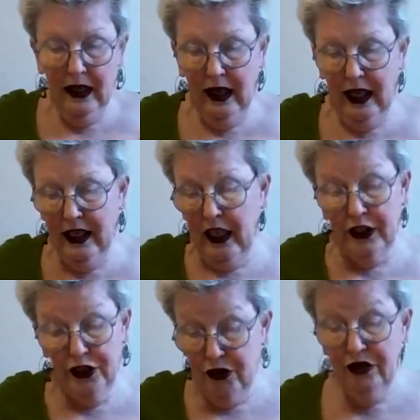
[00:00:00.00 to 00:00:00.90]

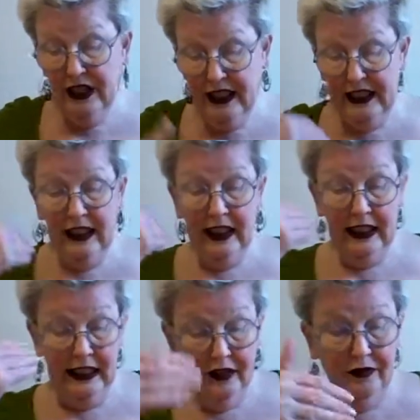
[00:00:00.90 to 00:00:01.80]
I do see an
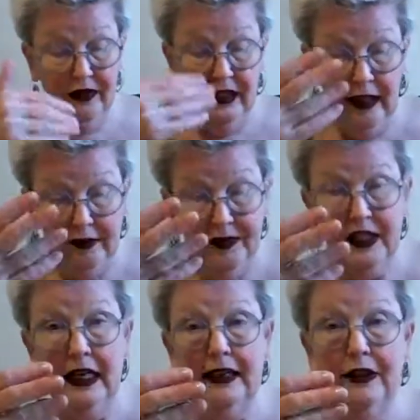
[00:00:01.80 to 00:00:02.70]
end of a life
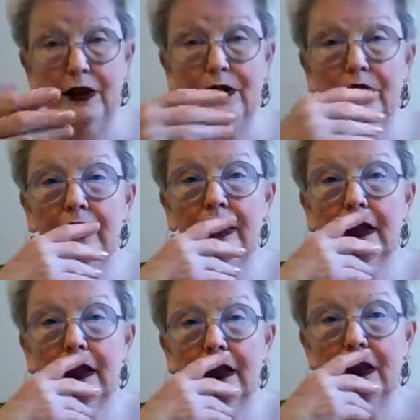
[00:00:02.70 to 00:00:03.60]
cycle
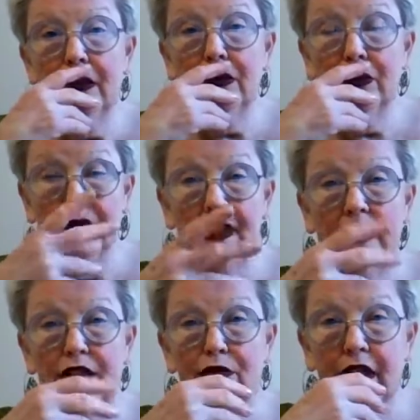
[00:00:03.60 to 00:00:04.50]
with
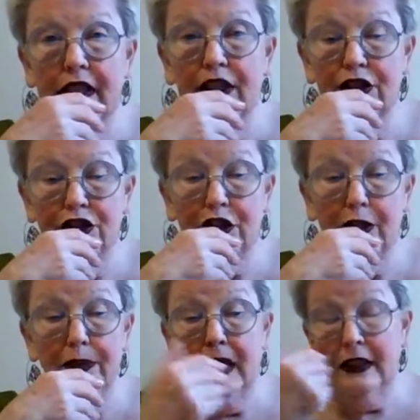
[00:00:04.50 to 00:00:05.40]
this
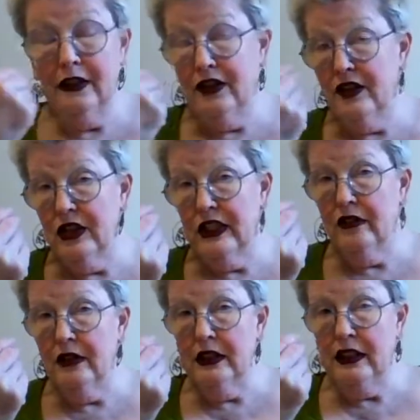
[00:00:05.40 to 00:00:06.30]
relationship, and
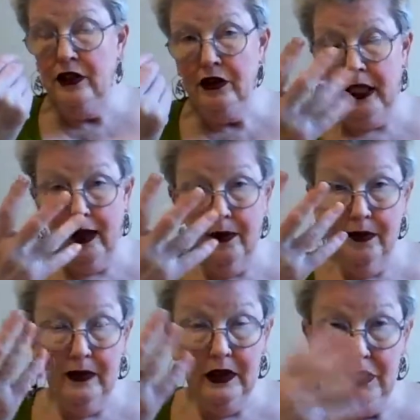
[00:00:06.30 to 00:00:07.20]
considering that you
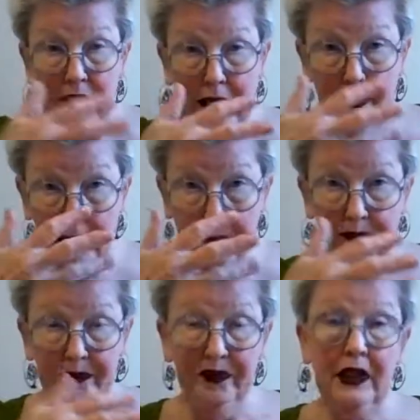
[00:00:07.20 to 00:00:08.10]
come up
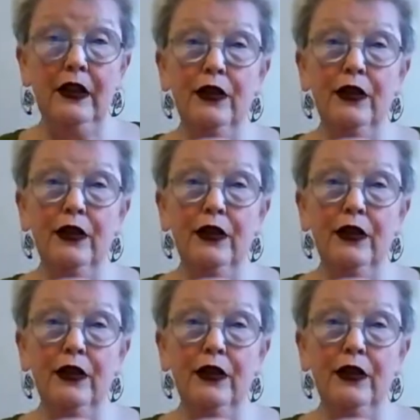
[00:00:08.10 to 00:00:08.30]
in